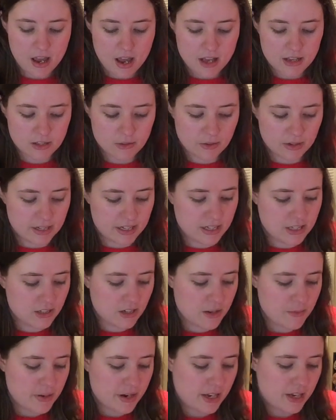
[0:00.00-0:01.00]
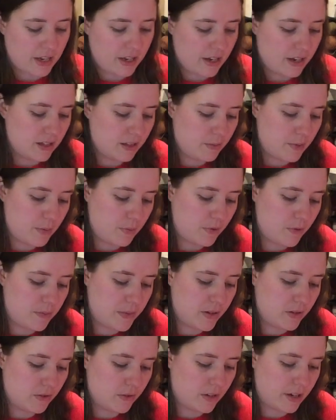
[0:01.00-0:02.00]
So I did start making it. Let me pull
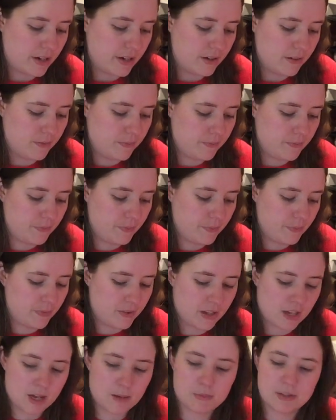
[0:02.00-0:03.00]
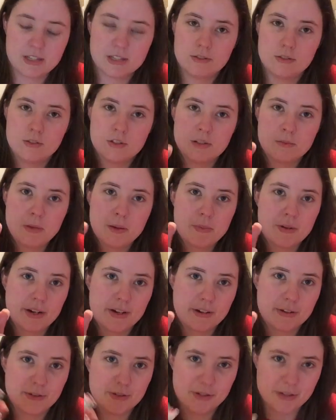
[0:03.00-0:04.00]
my hook out. I'm still using my
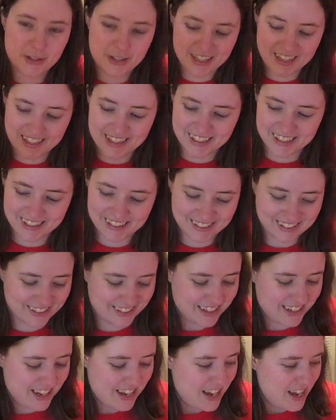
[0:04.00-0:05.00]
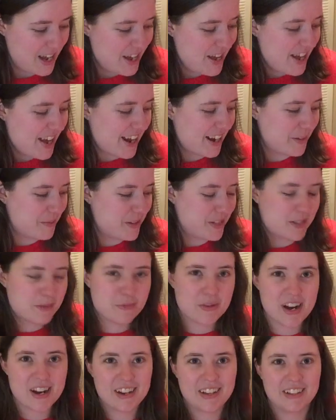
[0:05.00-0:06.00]
bunny hook. And I'm using
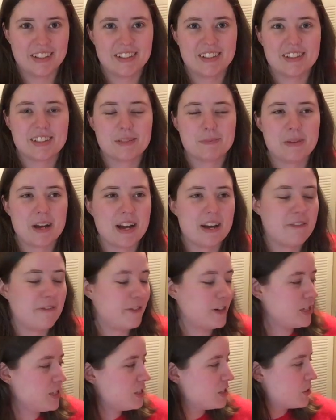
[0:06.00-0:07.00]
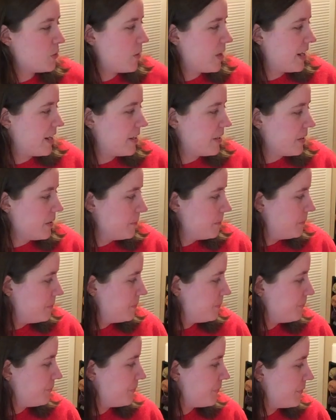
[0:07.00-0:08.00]
bright colors. My first square
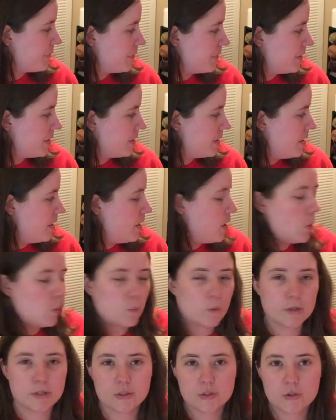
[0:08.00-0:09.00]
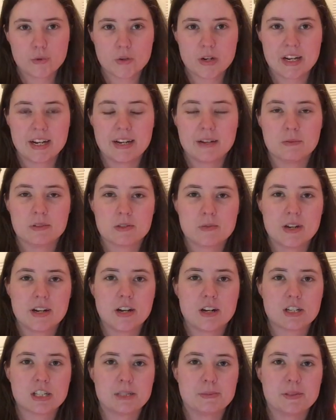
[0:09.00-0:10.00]
was green, was Red
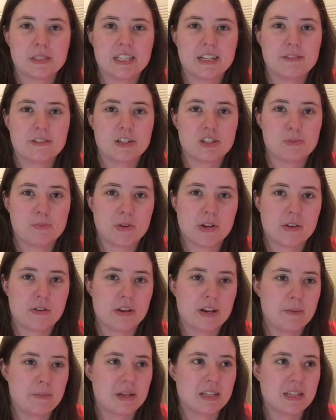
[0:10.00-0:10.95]
Heart Super Saver Spring Green.